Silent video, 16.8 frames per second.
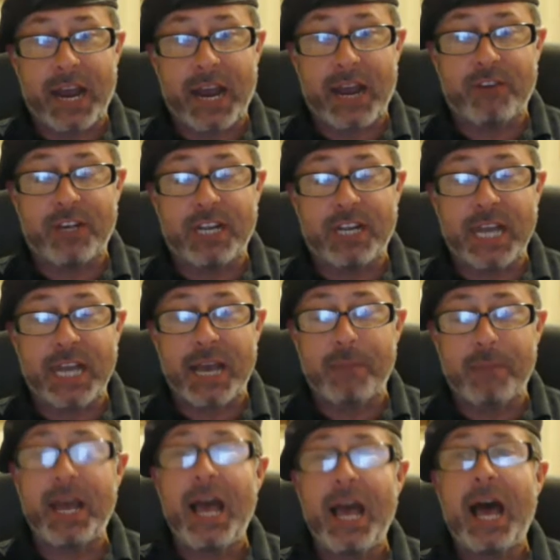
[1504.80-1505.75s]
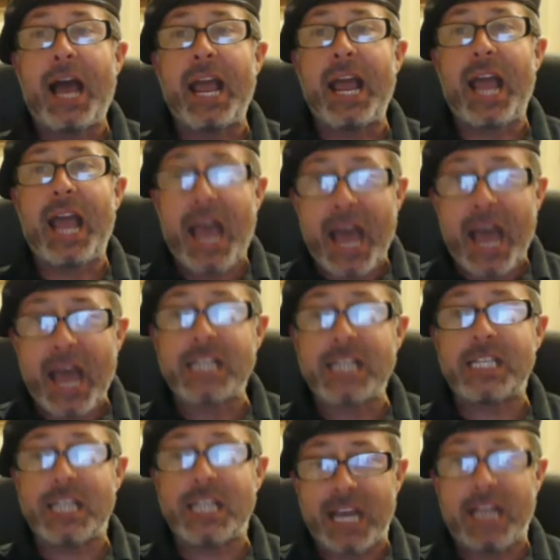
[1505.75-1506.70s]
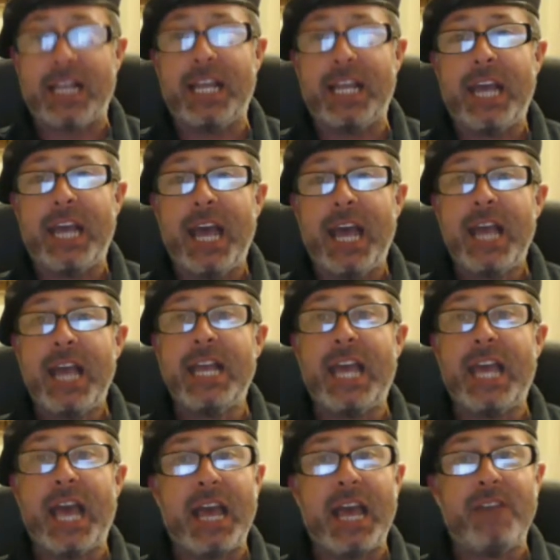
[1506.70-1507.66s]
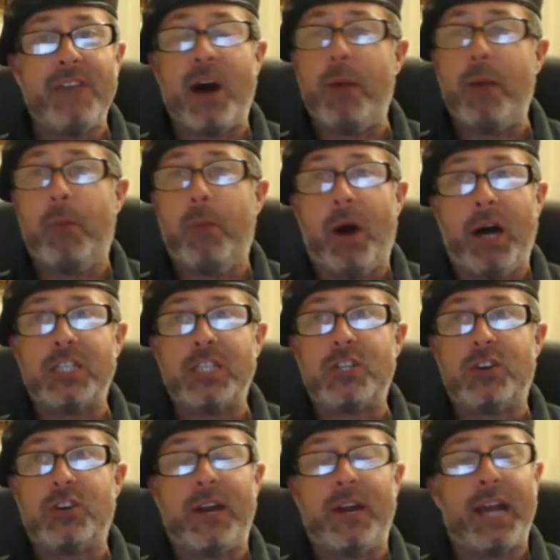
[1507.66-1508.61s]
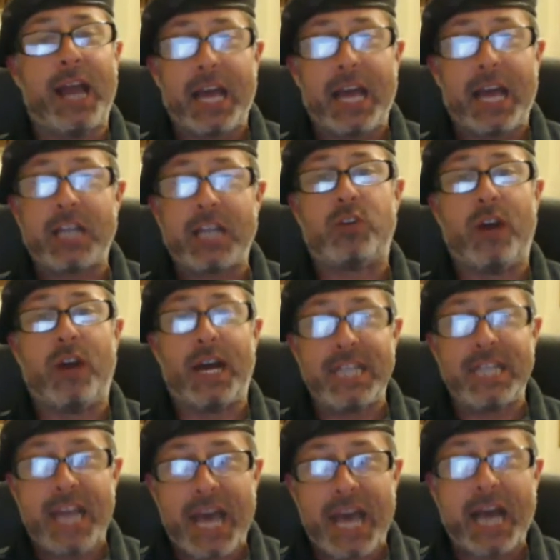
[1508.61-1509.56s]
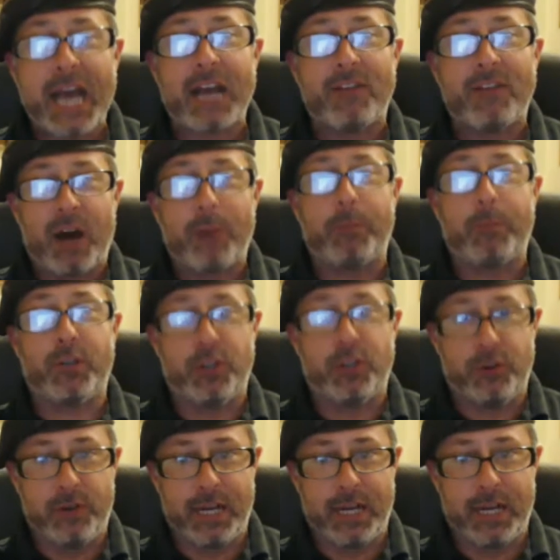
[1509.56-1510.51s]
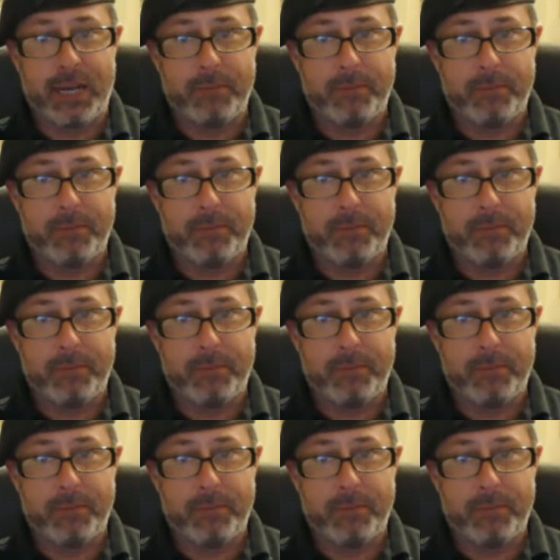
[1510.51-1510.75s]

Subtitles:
ever DM'd, I accidentally gave a monster an extra attack of opportunity.